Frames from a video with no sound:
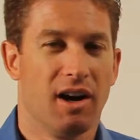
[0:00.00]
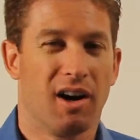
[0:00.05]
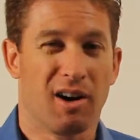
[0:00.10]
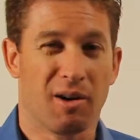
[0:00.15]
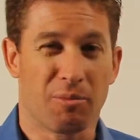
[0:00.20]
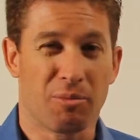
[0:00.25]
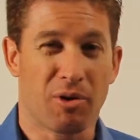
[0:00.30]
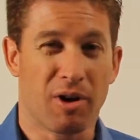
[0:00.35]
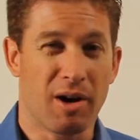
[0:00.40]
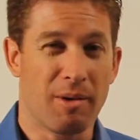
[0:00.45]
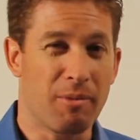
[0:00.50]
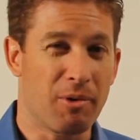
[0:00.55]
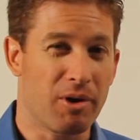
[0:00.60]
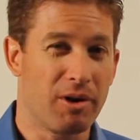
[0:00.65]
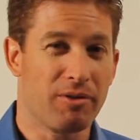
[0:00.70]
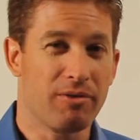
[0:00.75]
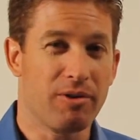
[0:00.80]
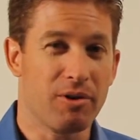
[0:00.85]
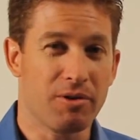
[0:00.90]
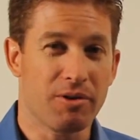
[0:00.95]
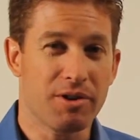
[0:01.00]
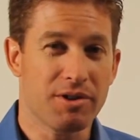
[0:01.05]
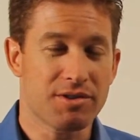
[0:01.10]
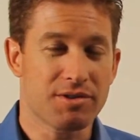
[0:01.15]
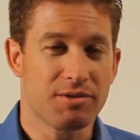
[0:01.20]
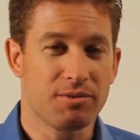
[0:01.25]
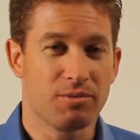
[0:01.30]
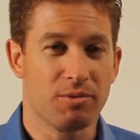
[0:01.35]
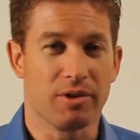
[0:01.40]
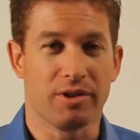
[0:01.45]
Our primary
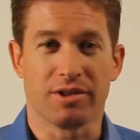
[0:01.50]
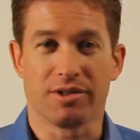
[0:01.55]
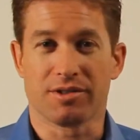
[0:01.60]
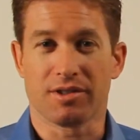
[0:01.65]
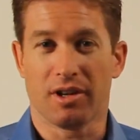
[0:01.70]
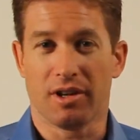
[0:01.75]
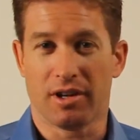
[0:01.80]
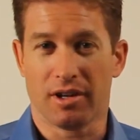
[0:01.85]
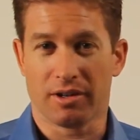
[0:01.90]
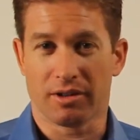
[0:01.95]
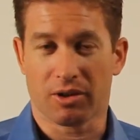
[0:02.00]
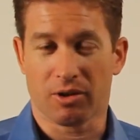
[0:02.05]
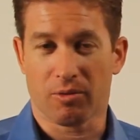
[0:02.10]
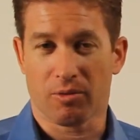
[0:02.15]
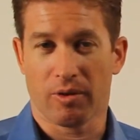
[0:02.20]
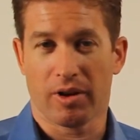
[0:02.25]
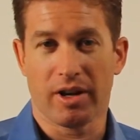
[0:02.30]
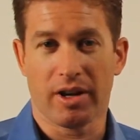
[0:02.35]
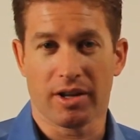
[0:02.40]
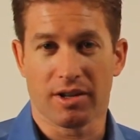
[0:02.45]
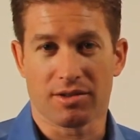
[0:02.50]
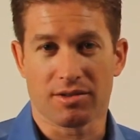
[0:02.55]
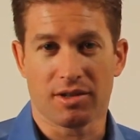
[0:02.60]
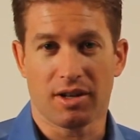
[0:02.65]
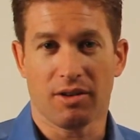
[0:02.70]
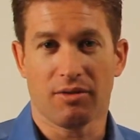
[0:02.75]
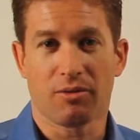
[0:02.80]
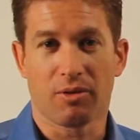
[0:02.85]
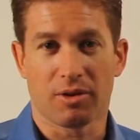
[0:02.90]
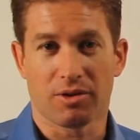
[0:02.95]
focus was on creating a
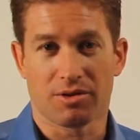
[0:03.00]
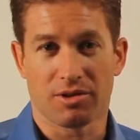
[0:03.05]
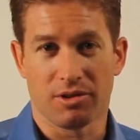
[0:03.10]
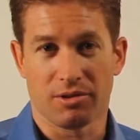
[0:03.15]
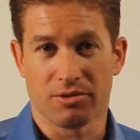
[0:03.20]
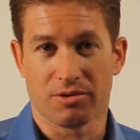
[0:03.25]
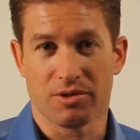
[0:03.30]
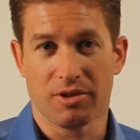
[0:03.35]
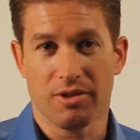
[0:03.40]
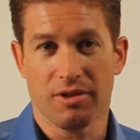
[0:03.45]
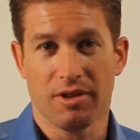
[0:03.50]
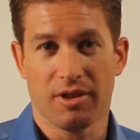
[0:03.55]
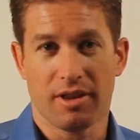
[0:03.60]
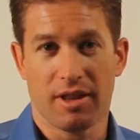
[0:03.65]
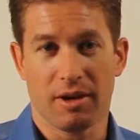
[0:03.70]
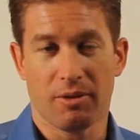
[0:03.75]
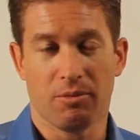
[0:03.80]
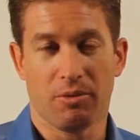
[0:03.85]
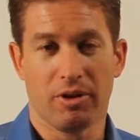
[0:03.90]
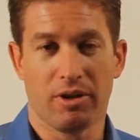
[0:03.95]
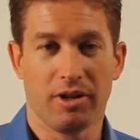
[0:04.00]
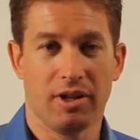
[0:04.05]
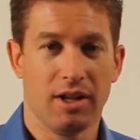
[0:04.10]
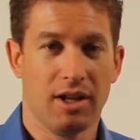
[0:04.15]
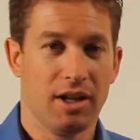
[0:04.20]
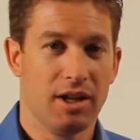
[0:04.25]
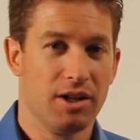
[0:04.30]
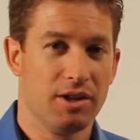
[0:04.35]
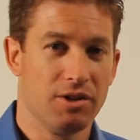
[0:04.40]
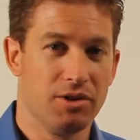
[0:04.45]
software solution that would
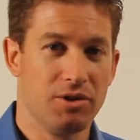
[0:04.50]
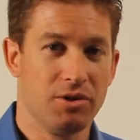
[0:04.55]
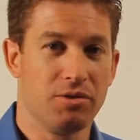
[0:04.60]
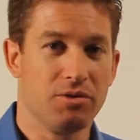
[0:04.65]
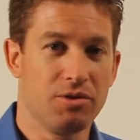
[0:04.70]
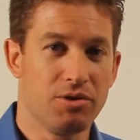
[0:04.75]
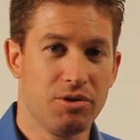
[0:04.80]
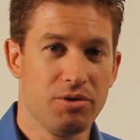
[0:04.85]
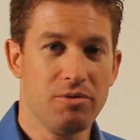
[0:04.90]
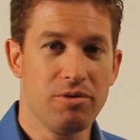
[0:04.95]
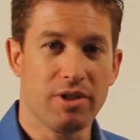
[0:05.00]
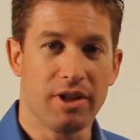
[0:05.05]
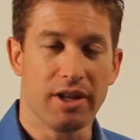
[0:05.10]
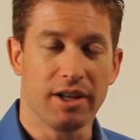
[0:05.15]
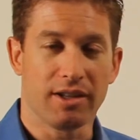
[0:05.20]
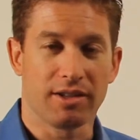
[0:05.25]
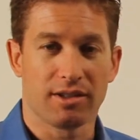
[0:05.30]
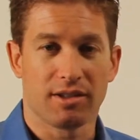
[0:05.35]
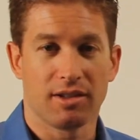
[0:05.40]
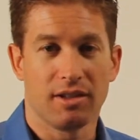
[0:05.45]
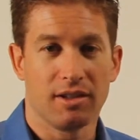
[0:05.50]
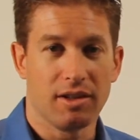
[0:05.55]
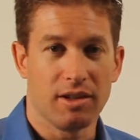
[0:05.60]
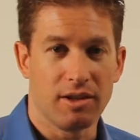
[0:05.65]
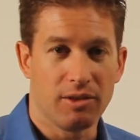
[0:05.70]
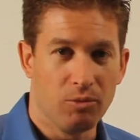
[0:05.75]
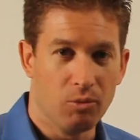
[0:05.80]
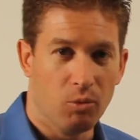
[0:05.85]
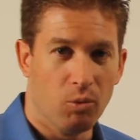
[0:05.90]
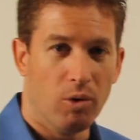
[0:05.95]
do two things.
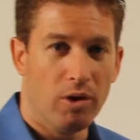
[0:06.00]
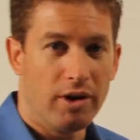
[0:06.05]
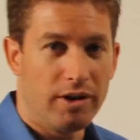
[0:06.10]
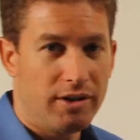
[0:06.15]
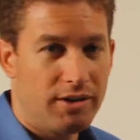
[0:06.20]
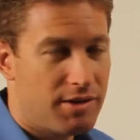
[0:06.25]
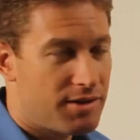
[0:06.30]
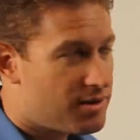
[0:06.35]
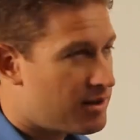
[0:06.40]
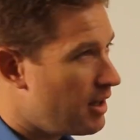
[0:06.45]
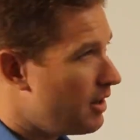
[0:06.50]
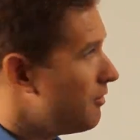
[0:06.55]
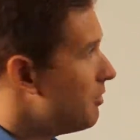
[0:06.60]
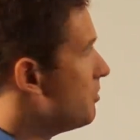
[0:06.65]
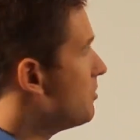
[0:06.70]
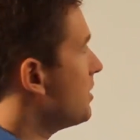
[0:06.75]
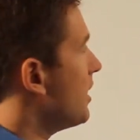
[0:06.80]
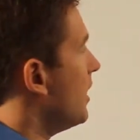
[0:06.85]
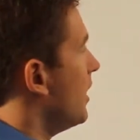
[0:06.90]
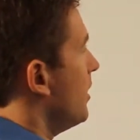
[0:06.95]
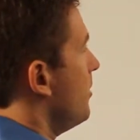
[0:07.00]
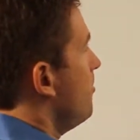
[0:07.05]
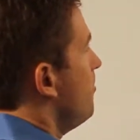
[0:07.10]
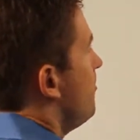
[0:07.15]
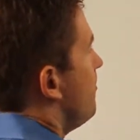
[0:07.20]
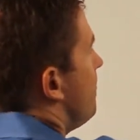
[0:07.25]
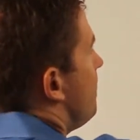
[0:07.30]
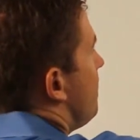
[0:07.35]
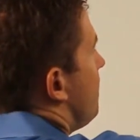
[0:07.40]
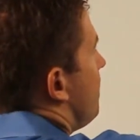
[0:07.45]
One, save you time,